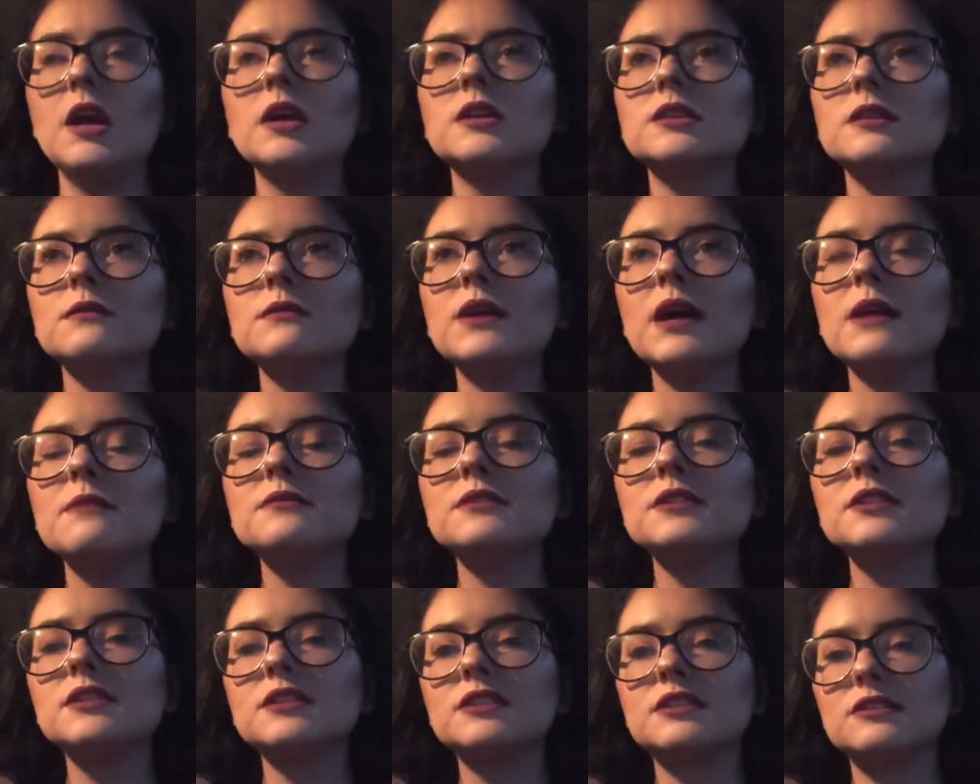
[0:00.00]
Sometimes
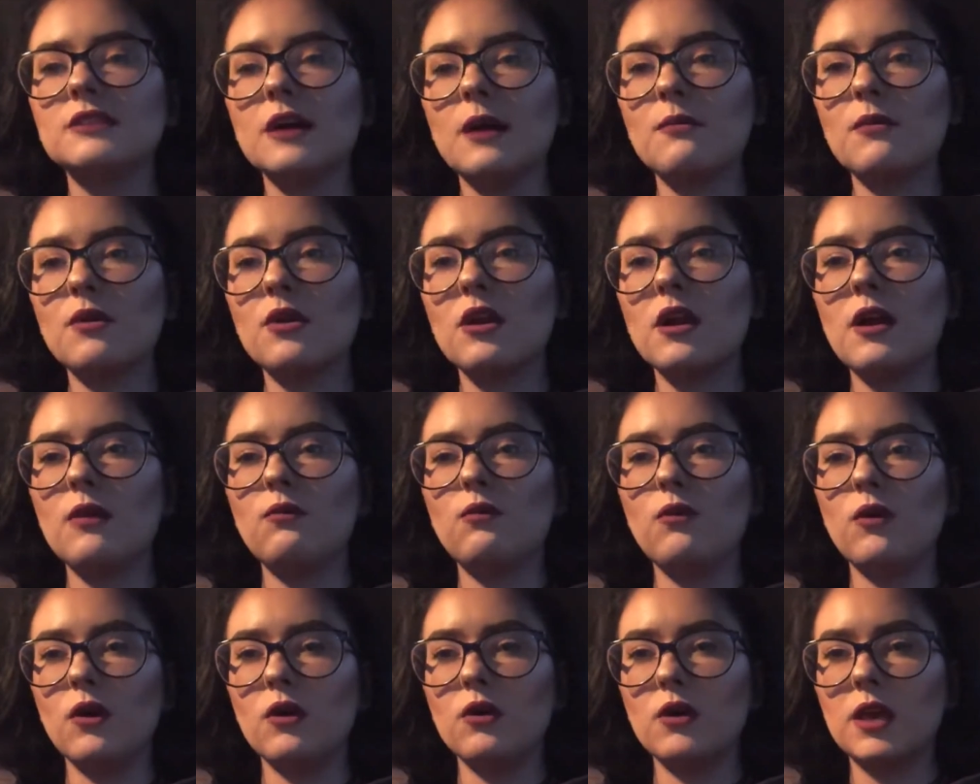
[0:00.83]
in the summer, I
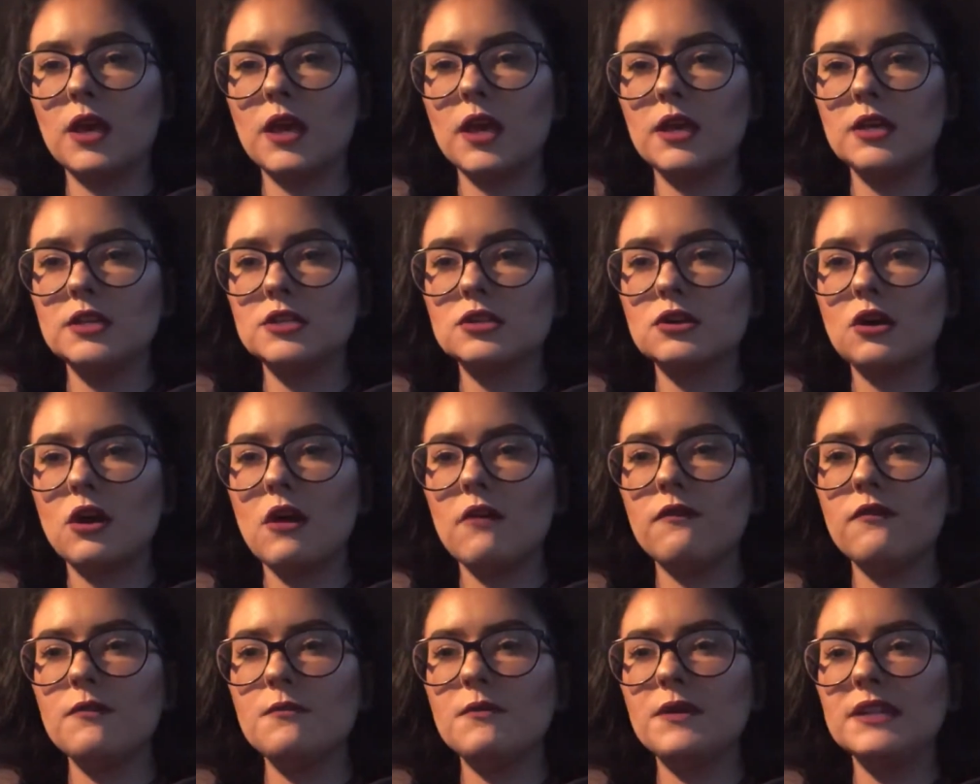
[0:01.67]
will get iced
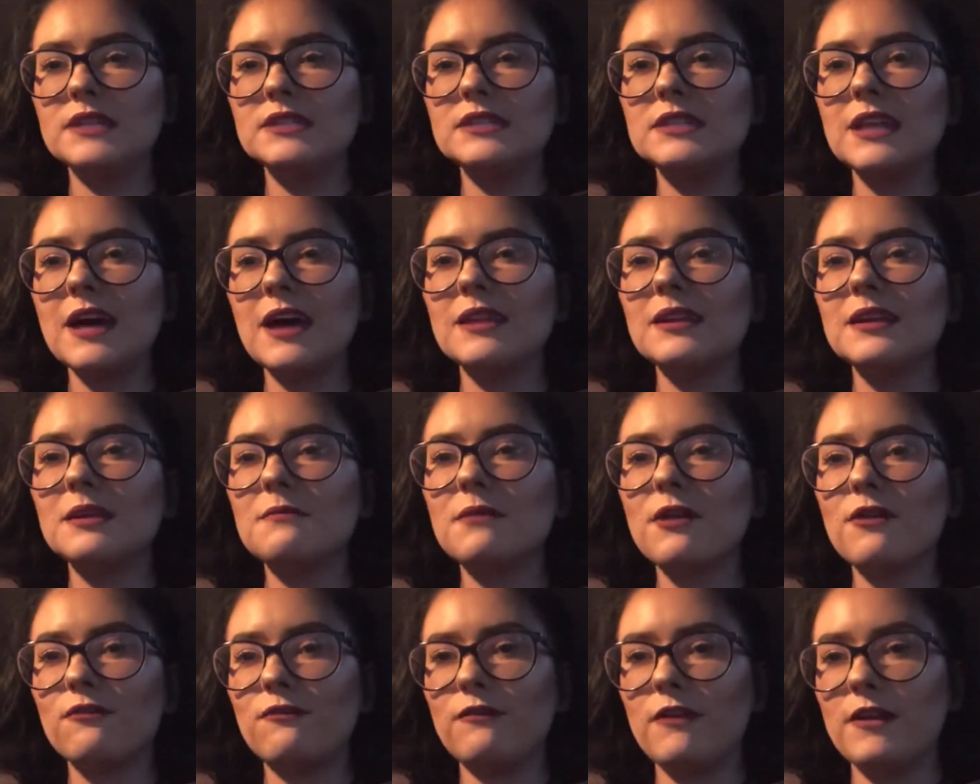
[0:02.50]
coffee, but it's not, like,
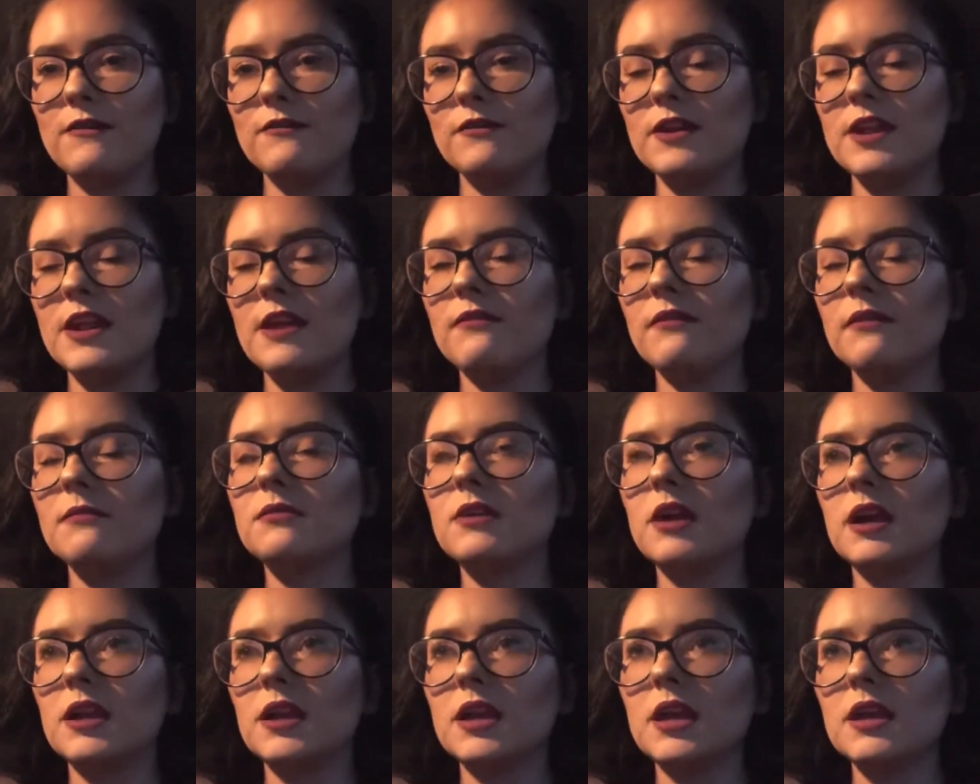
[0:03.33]
my favorite. If I'm
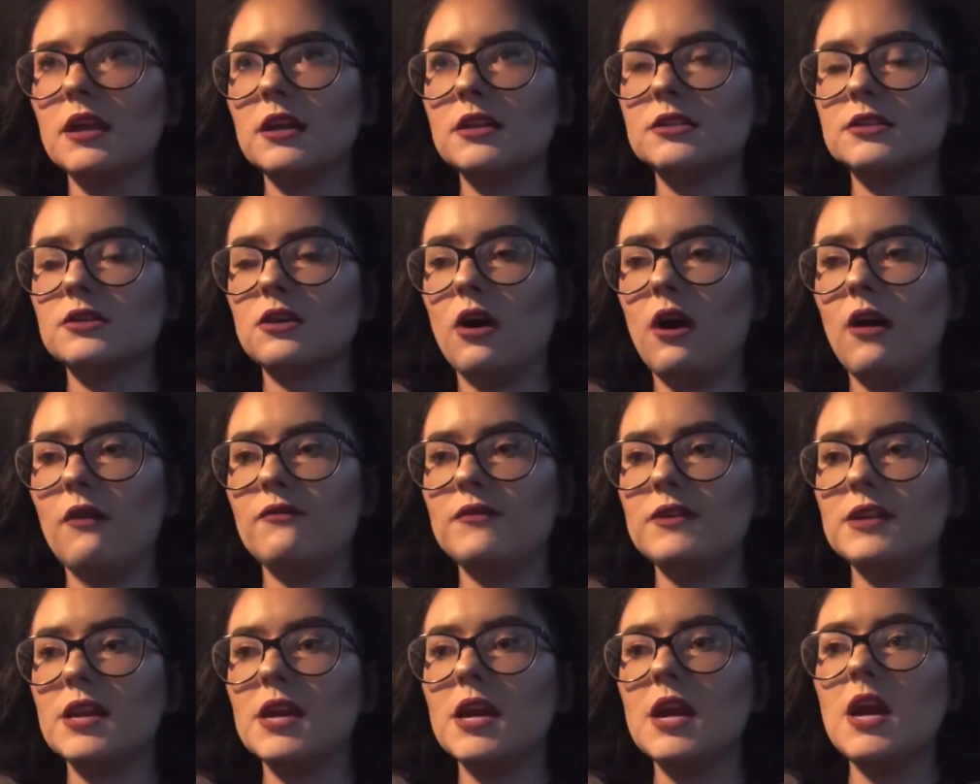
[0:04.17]
gonna get iced
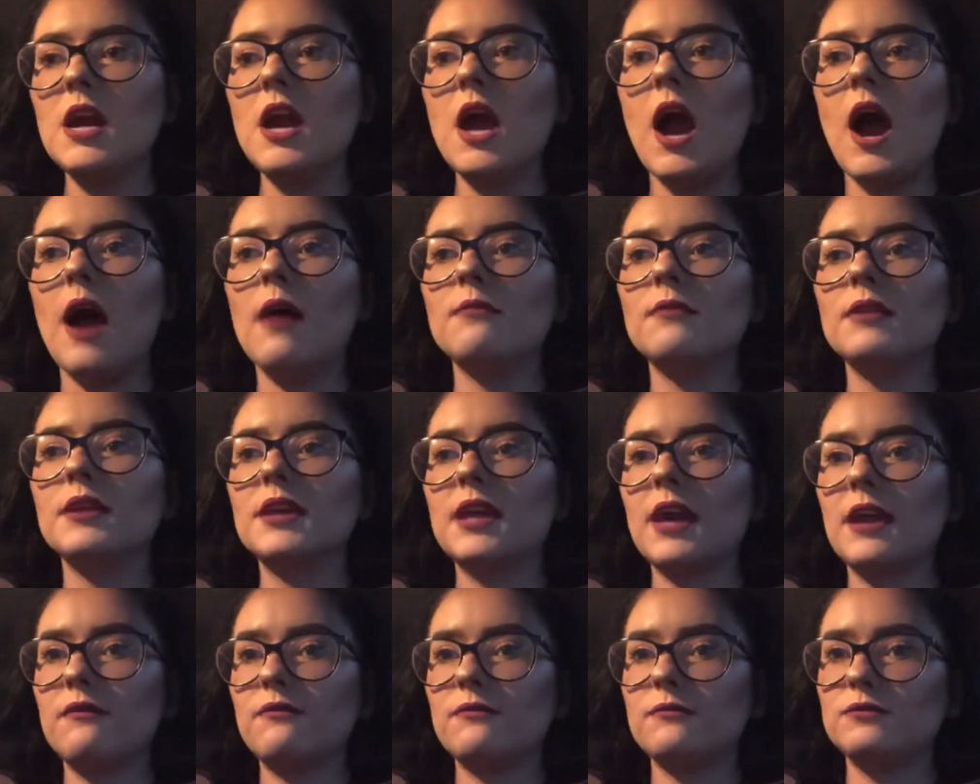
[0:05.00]
coffee, I'm gonna
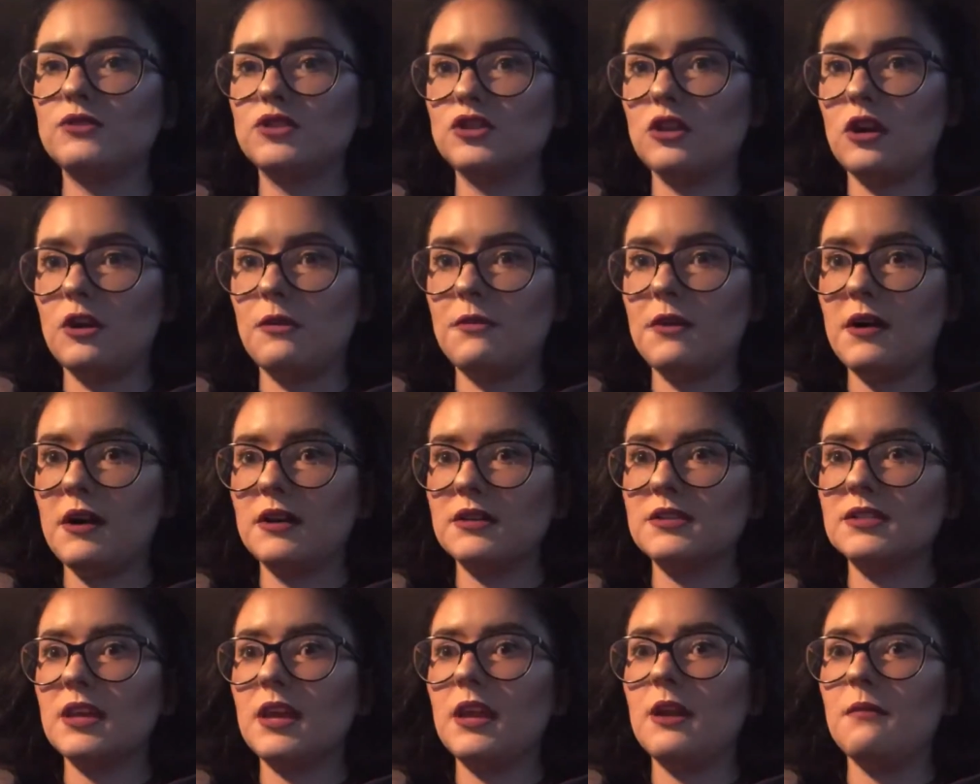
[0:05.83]
get it from
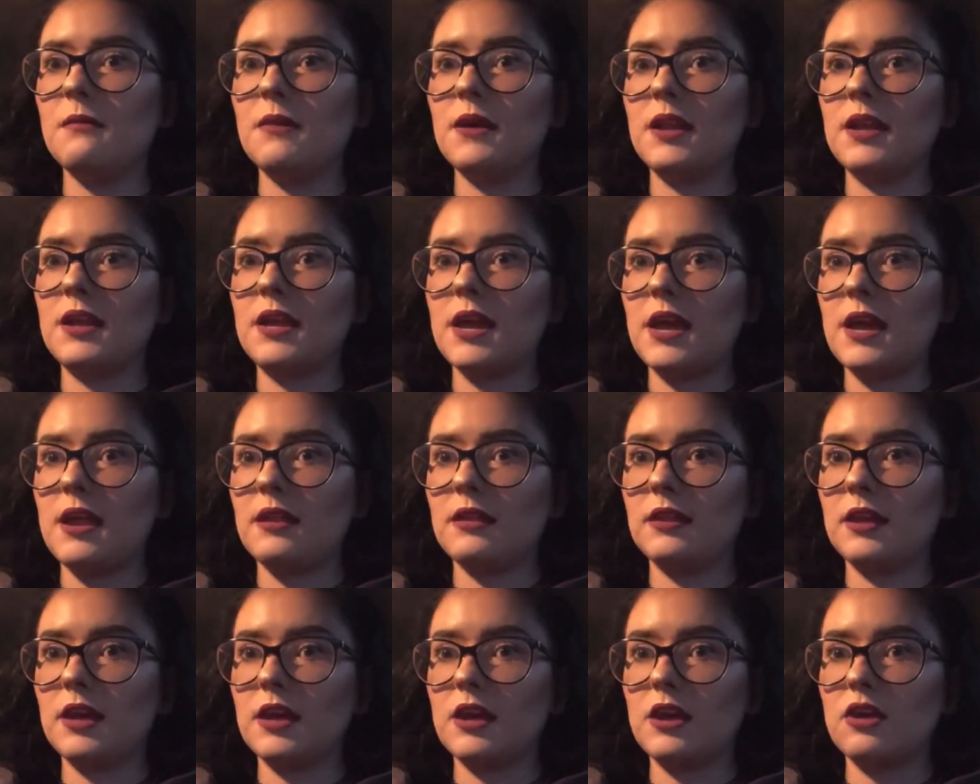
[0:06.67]
Starbucks, and I'm gonna
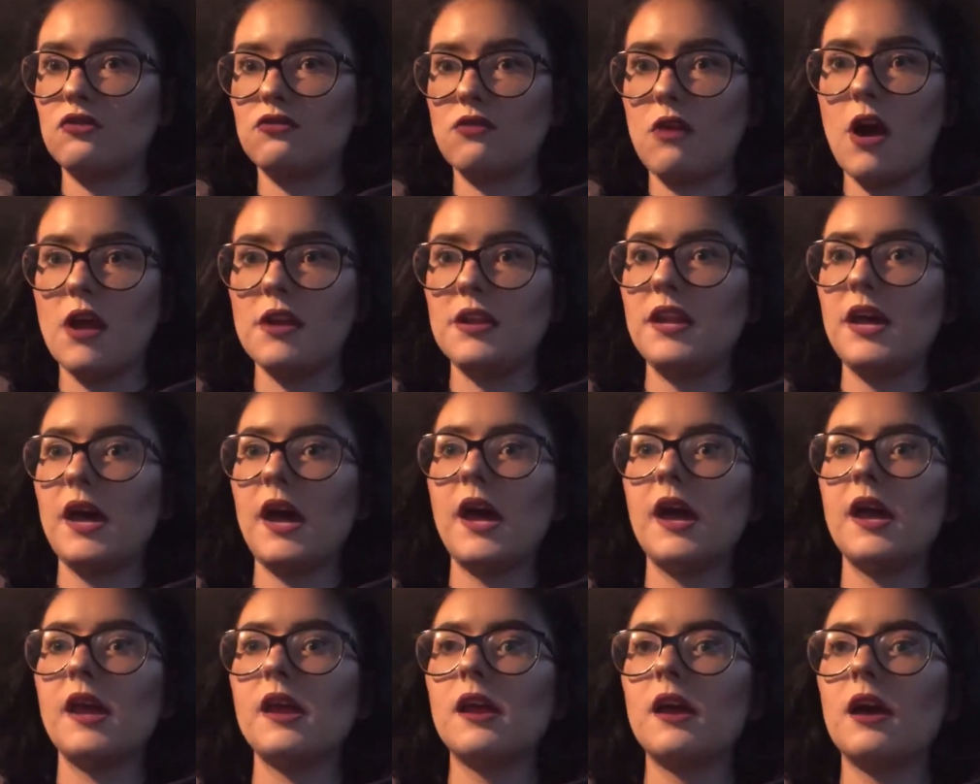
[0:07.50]
get, like, a grande
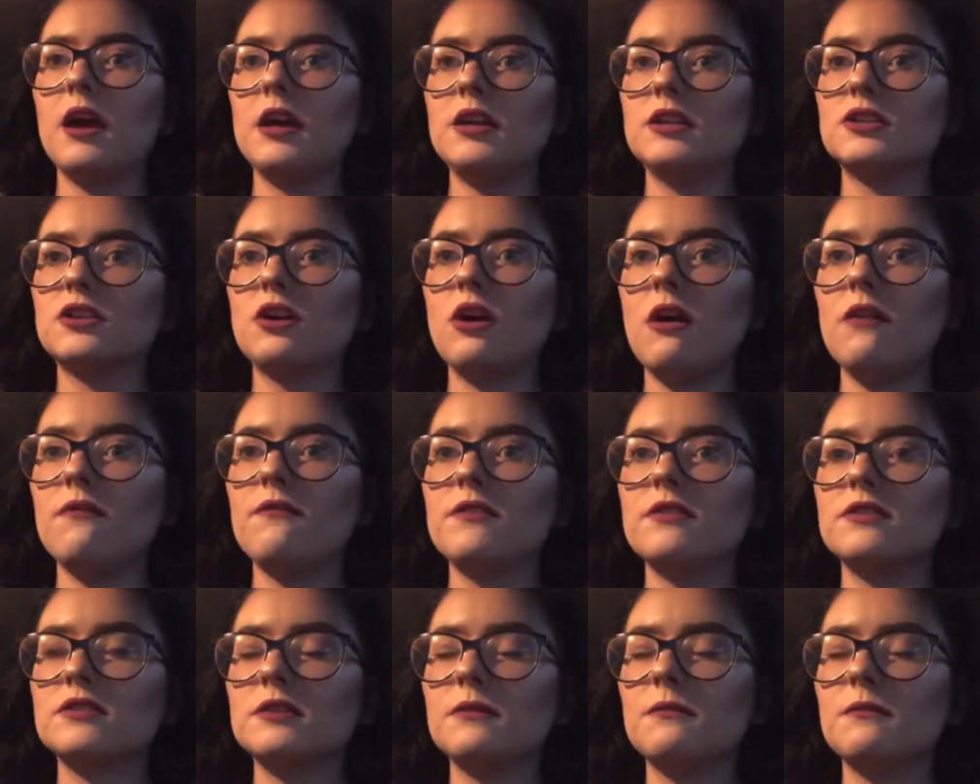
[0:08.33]
iced
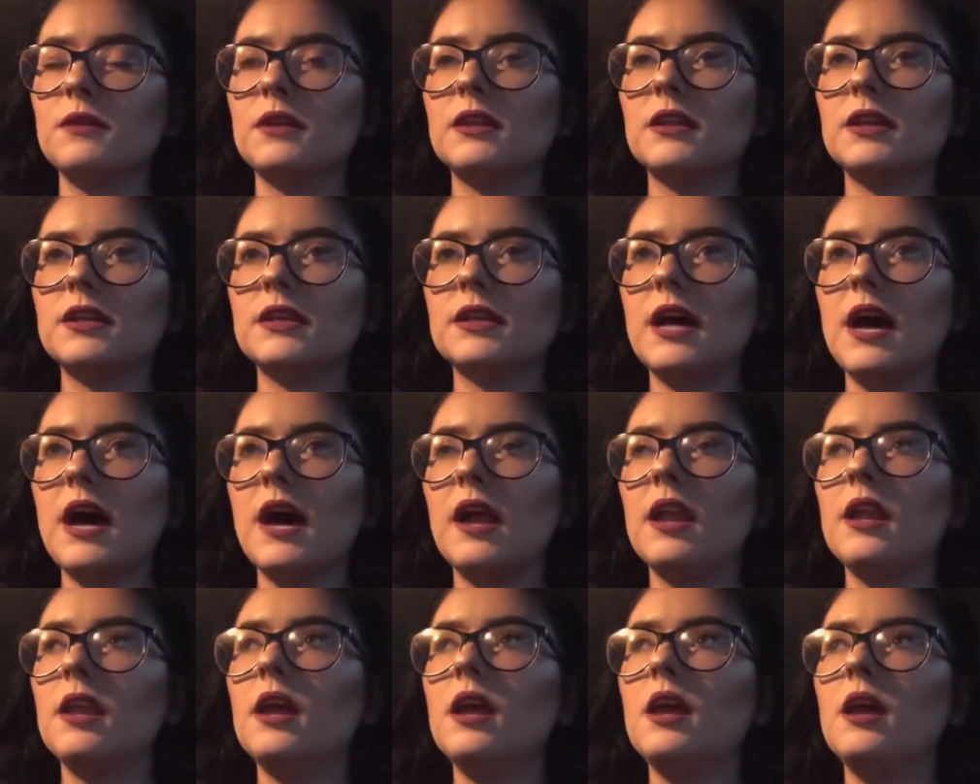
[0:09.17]
coffee or something like that.